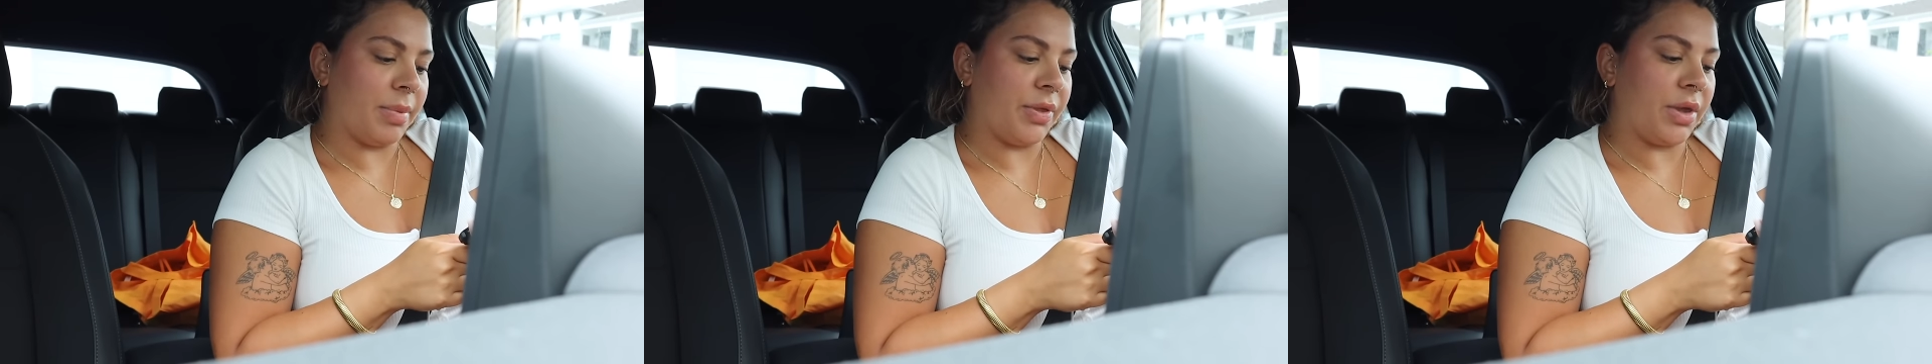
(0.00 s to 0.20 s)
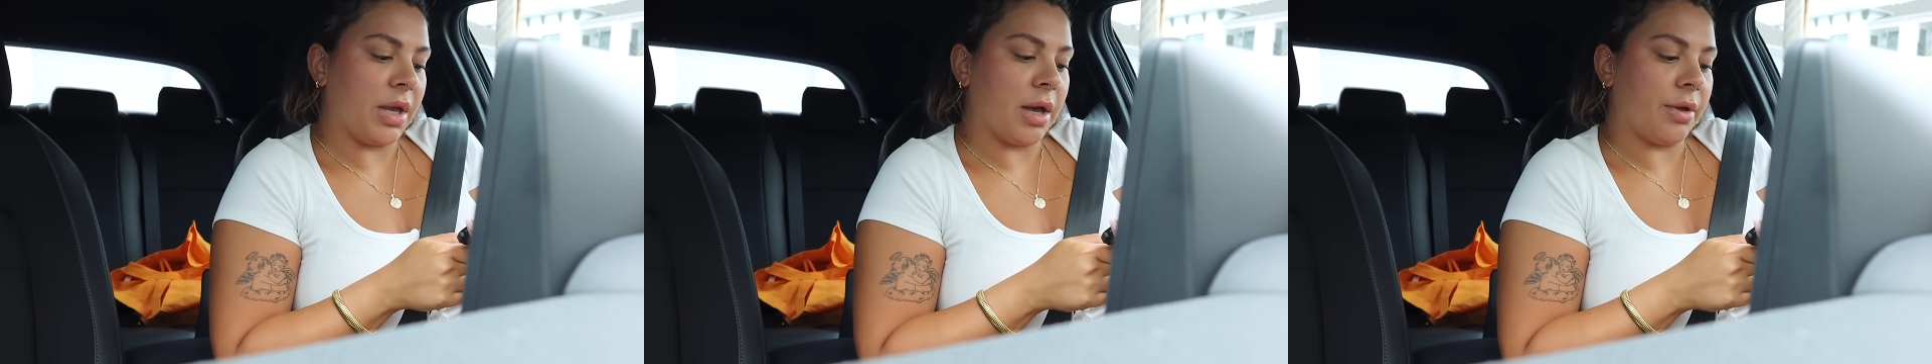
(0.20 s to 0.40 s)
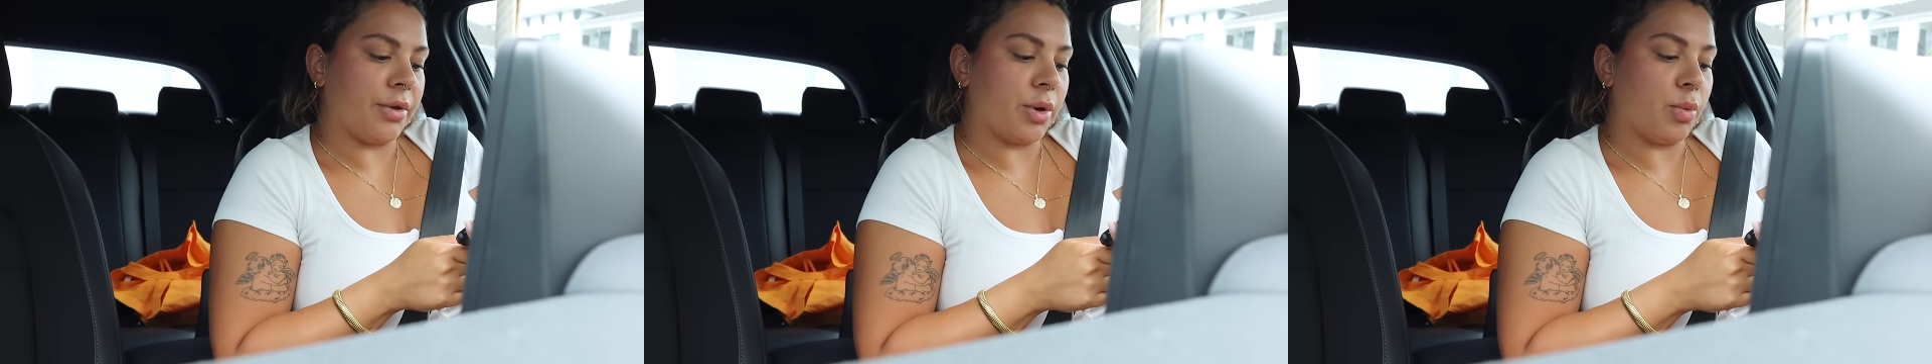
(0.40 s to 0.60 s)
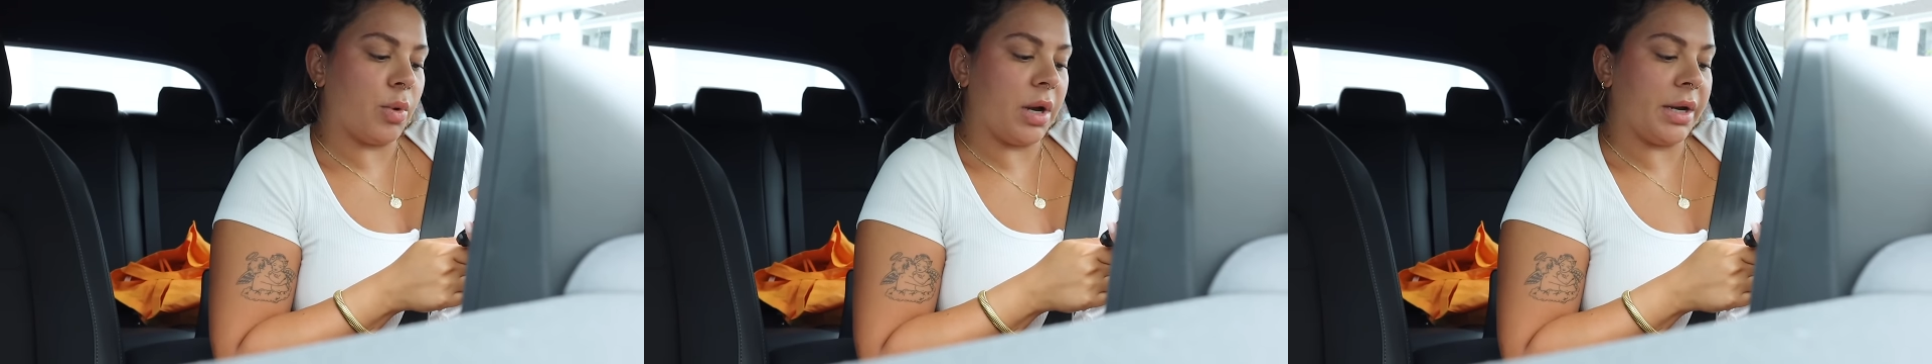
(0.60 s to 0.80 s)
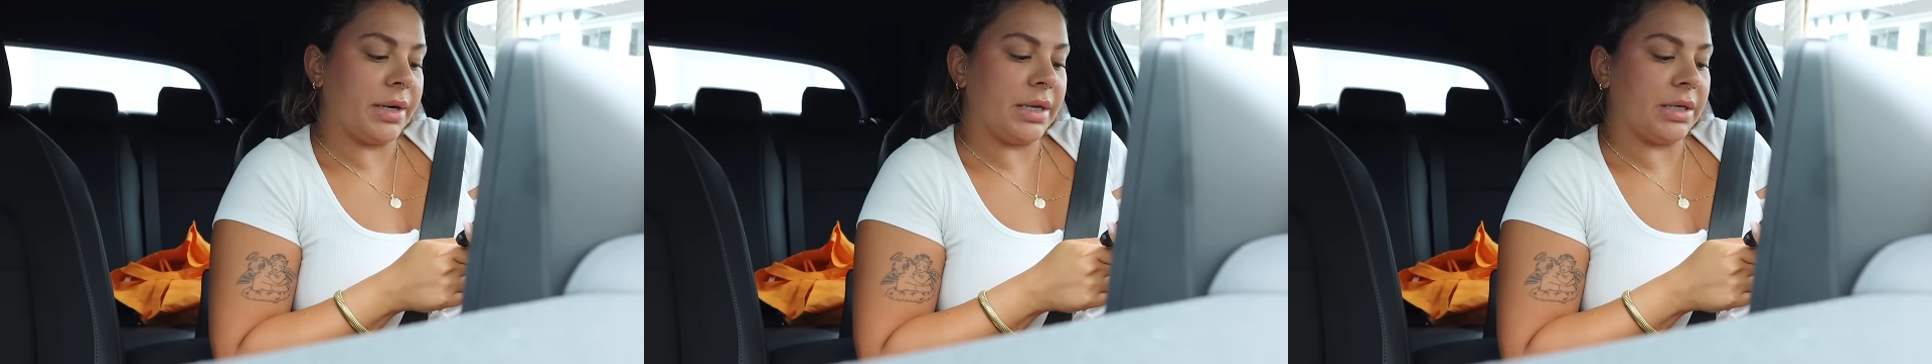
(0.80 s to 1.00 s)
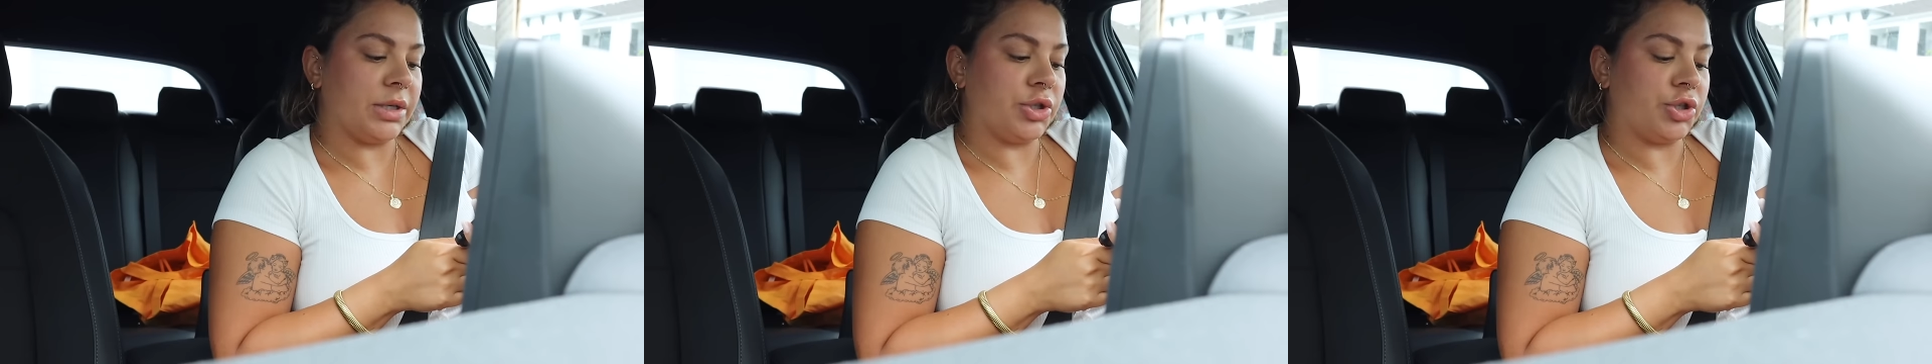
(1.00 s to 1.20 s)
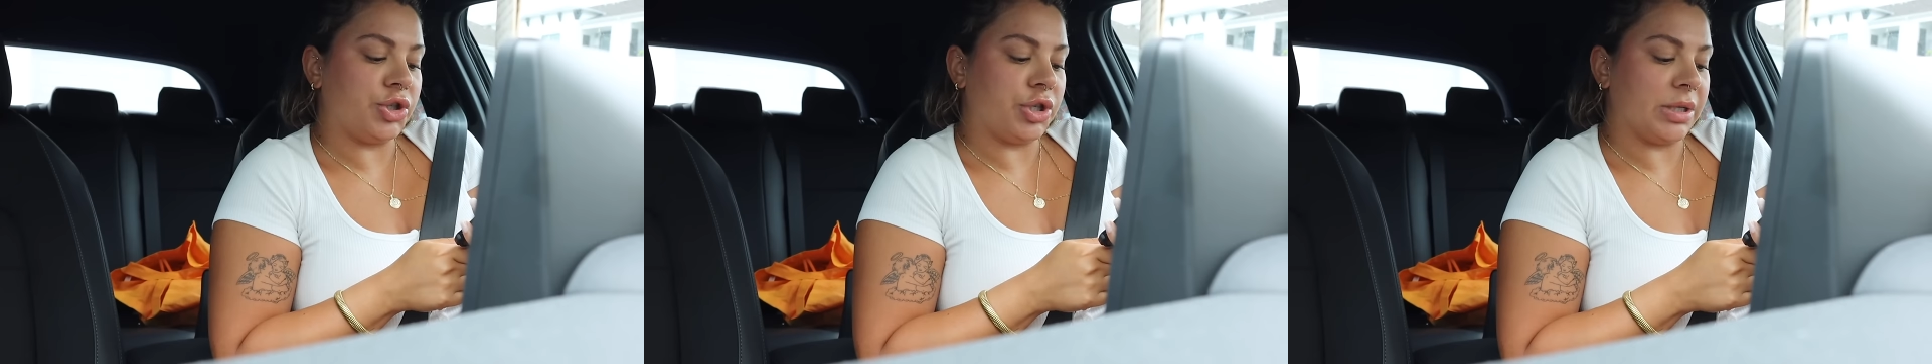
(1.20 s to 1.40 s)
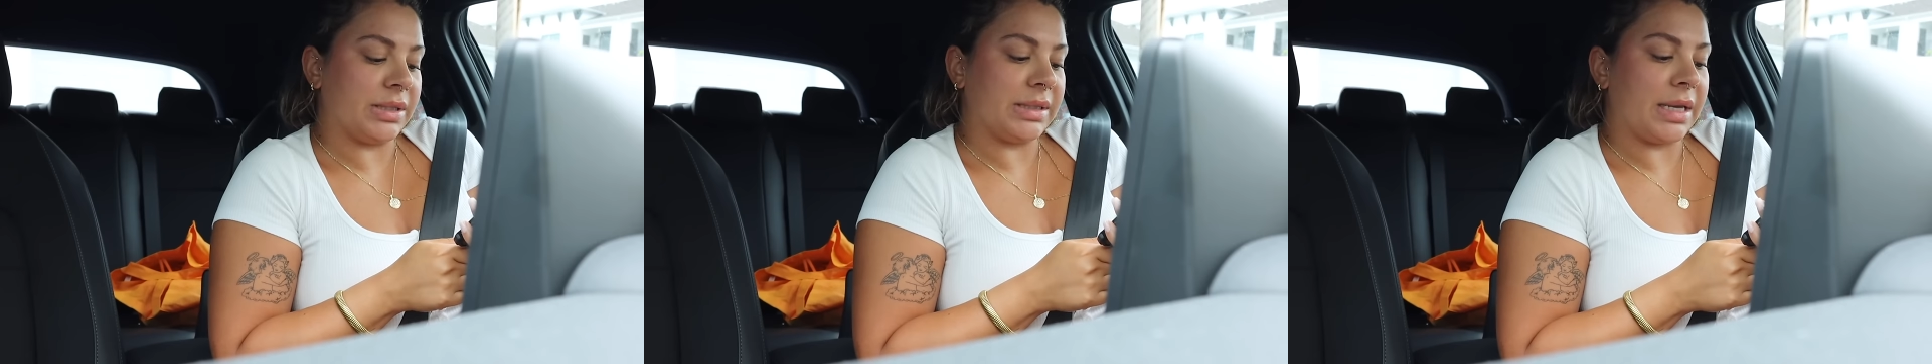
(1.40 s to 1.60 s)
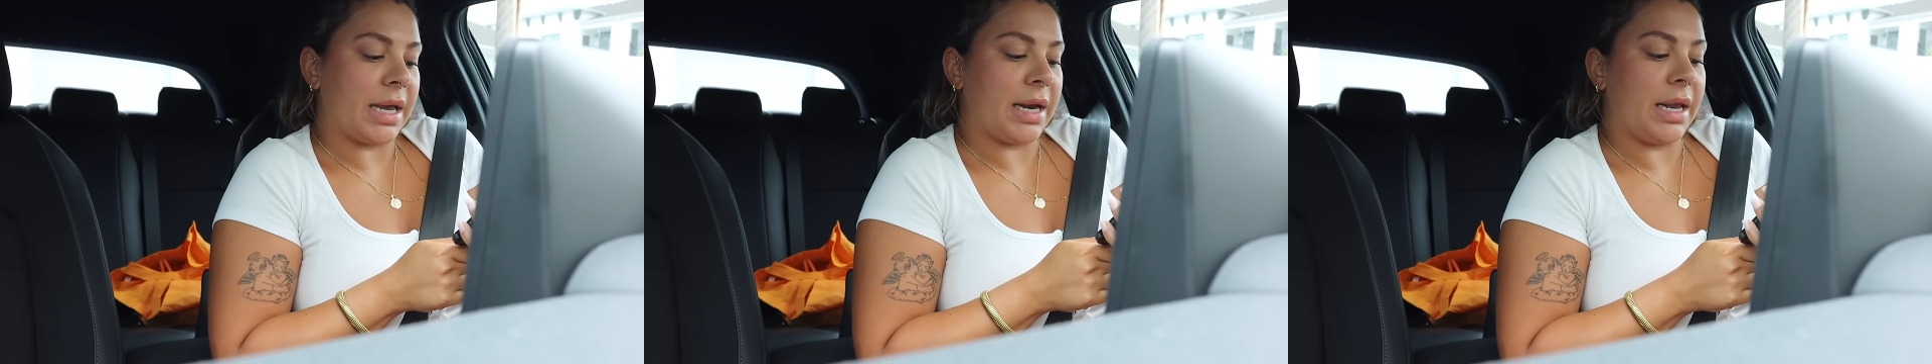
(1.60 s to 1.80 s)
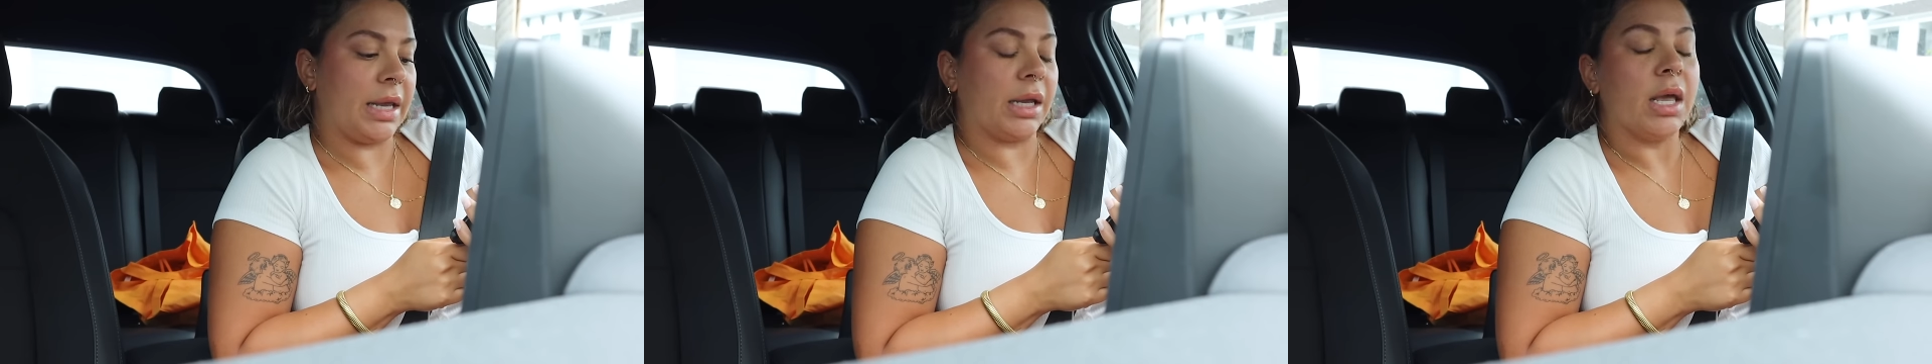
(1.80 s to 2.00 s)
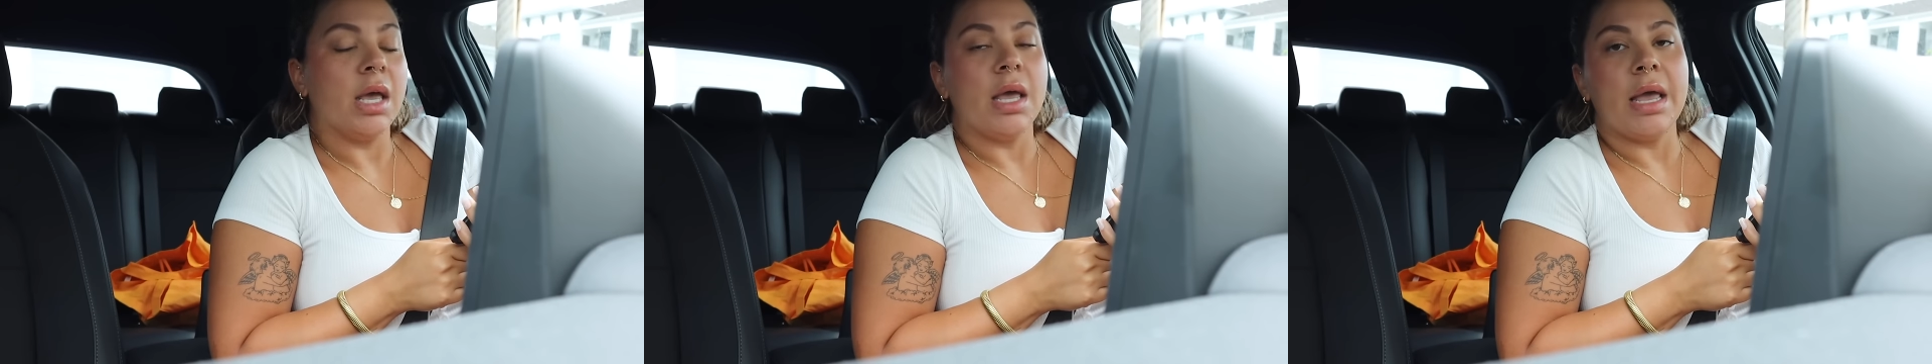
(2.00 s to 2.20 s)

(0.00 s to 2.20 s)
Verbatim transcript: but the other one is just getting